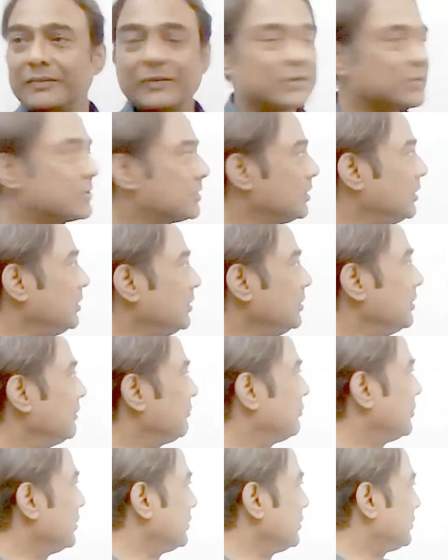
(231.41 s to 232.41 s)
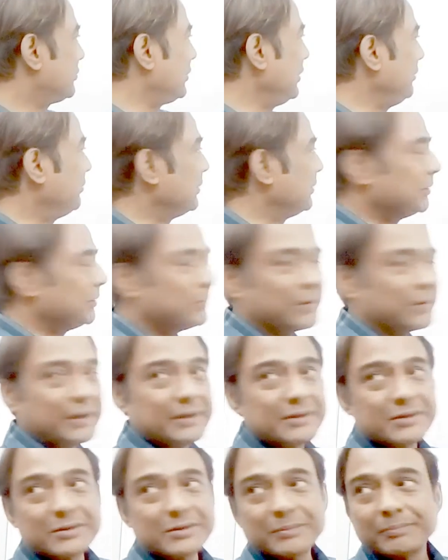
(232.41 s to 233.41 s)
So you have got 3 bullet
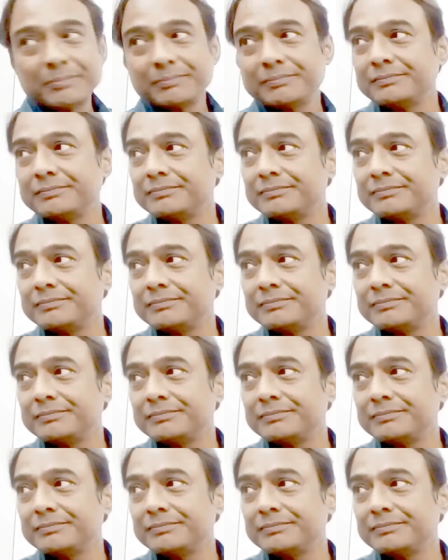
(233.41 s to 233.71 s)
points.